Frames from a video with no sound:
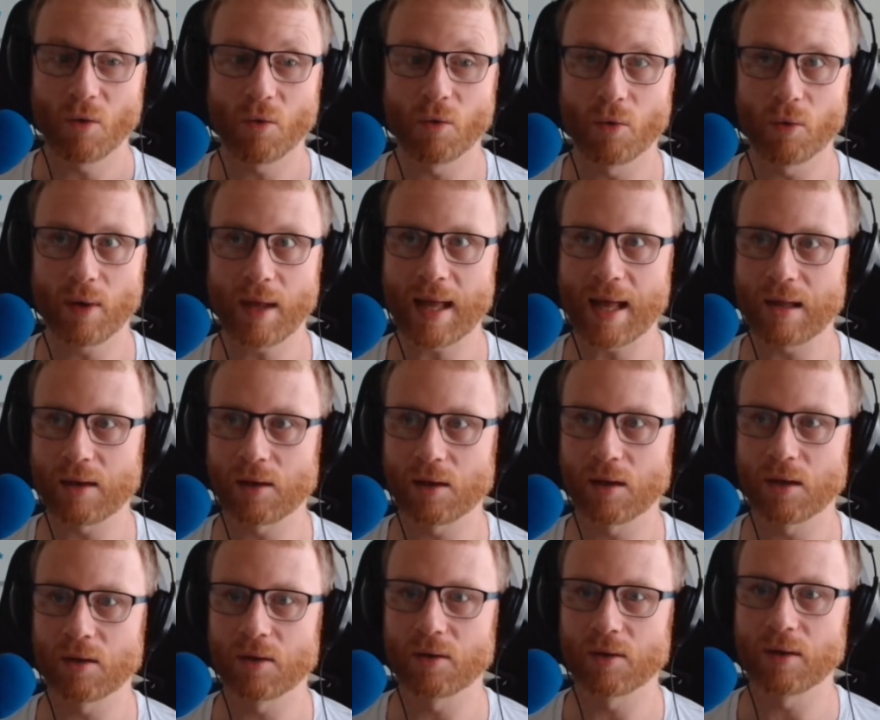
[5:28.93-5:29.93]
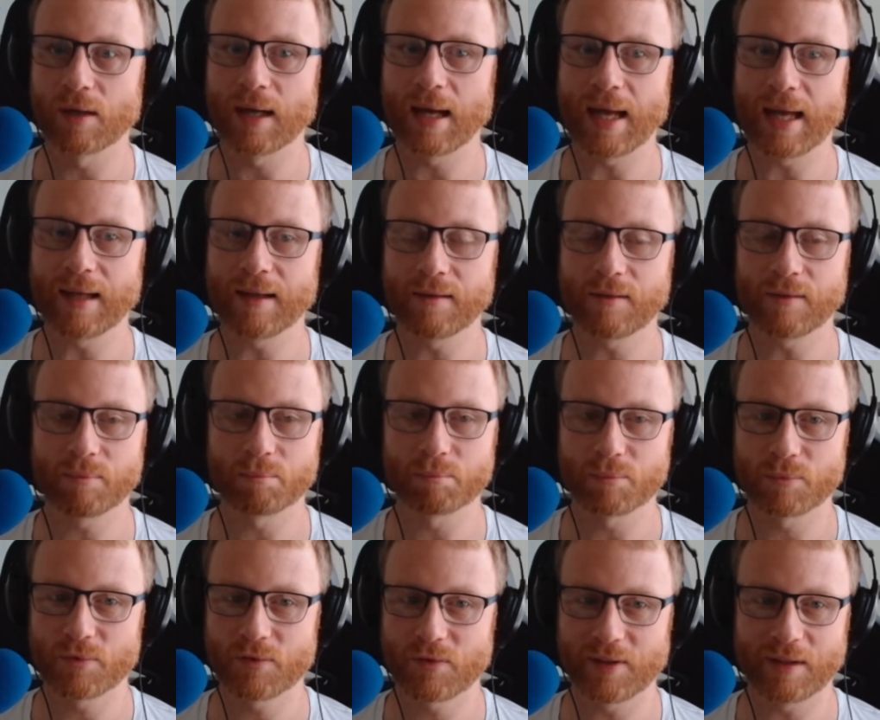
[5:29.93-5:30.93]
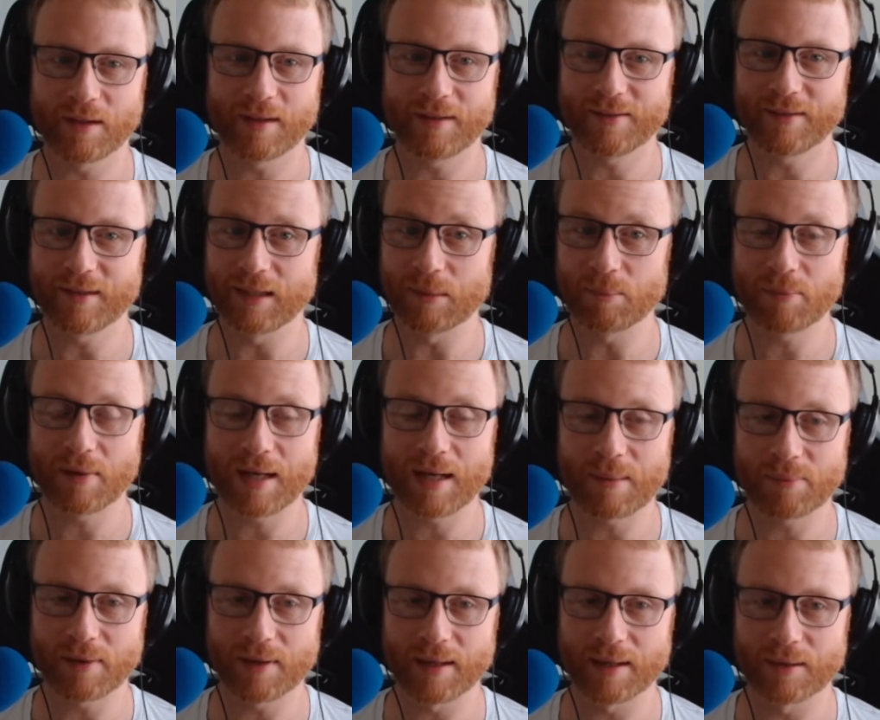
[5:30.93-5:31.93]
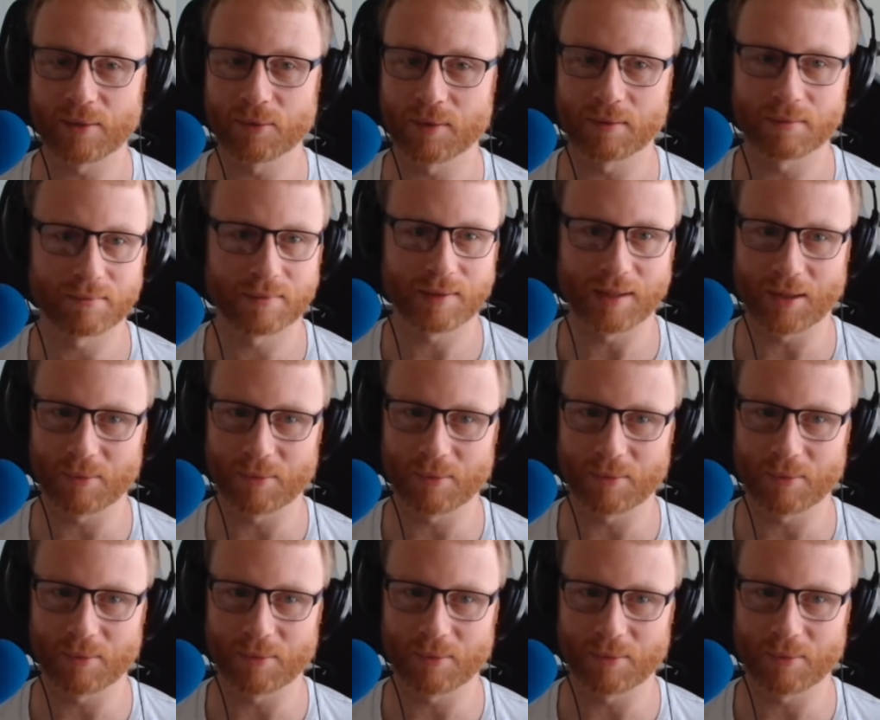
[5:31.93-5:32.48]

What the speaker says: or how long a CI/CD pipeline or